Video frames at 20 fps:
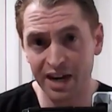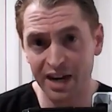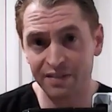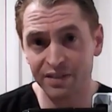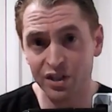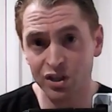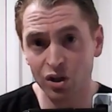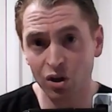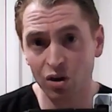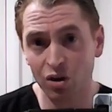of
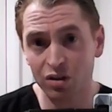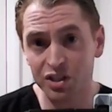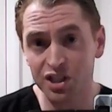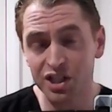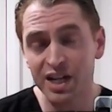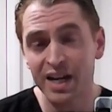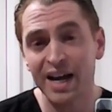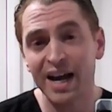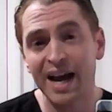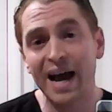
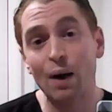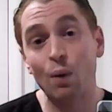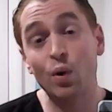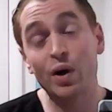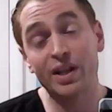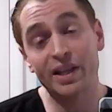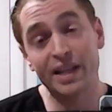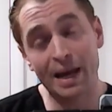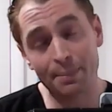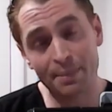adults
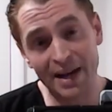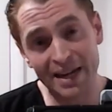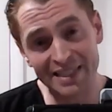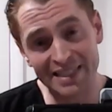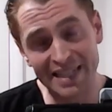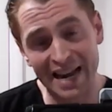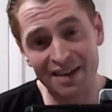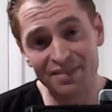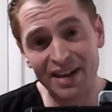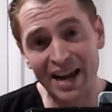with
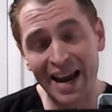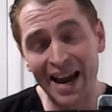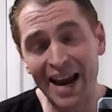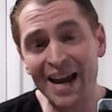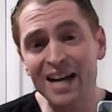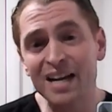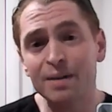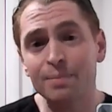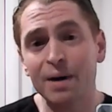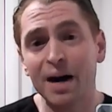MS have
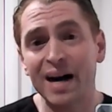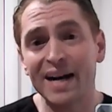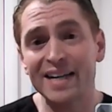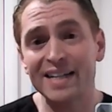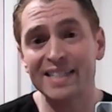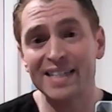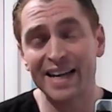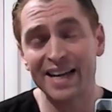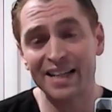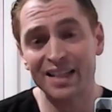
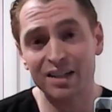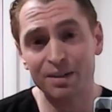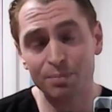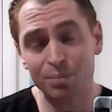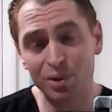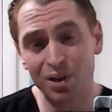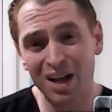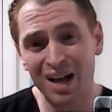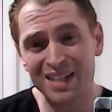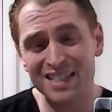antibodies in their
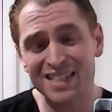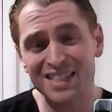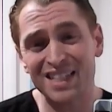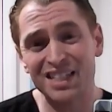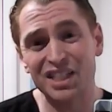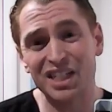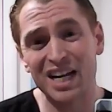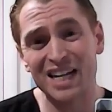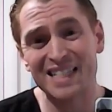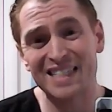blood
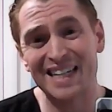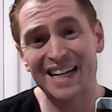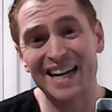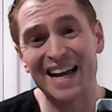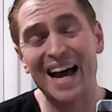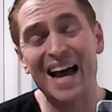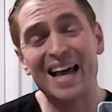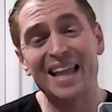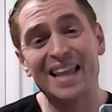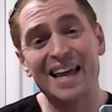
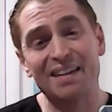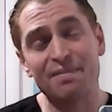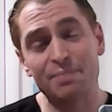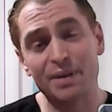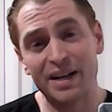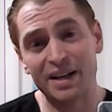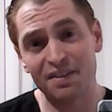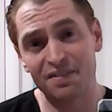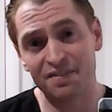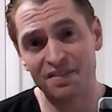suggesting they've
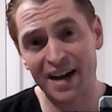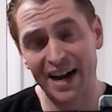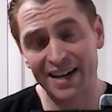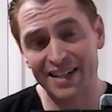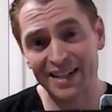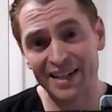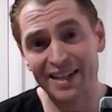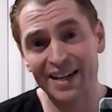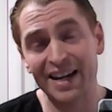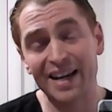been
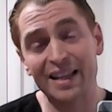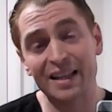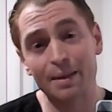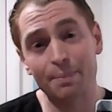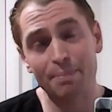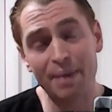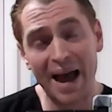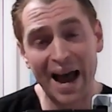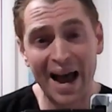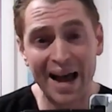infected in the
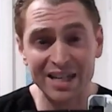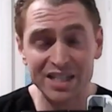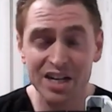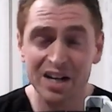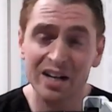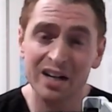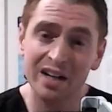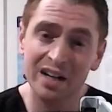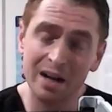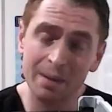past,
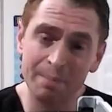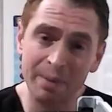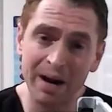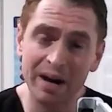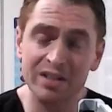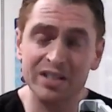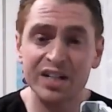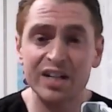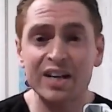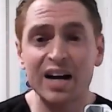
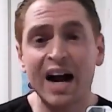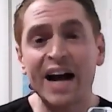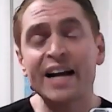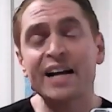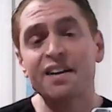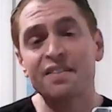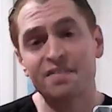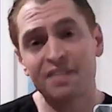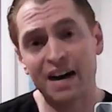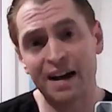compared to
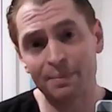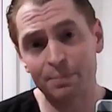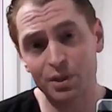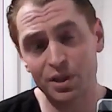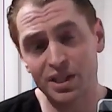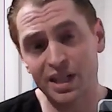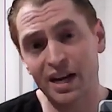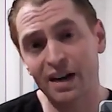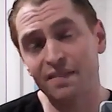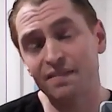
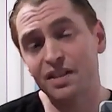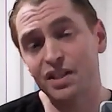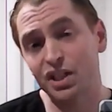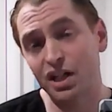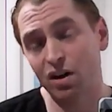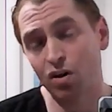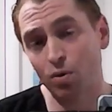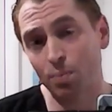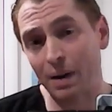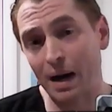95% of the
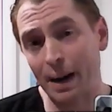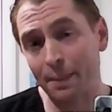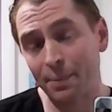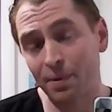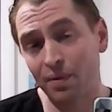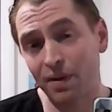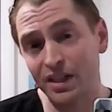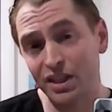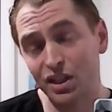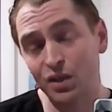general
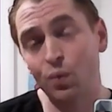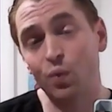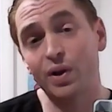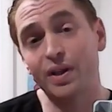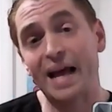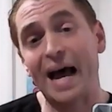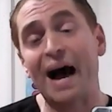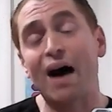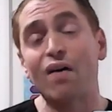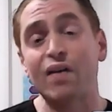population
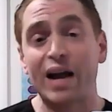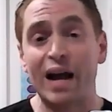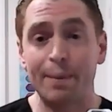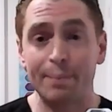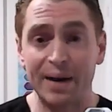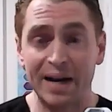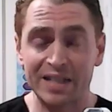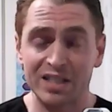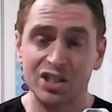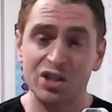without
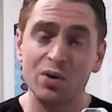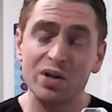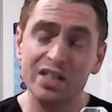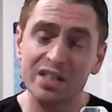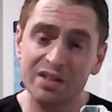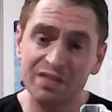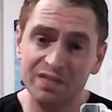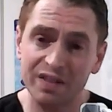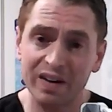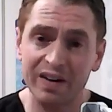MS. So
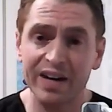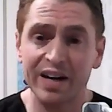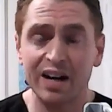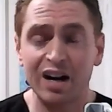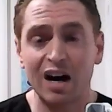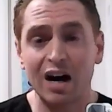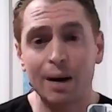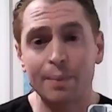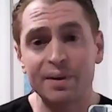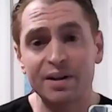it's a very
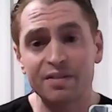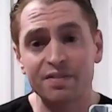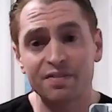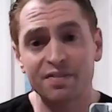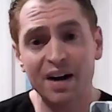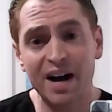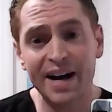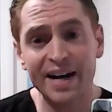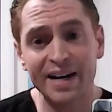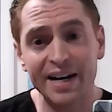common
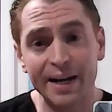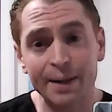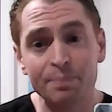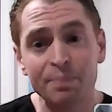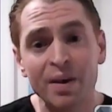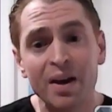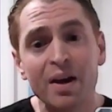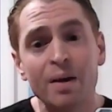finding.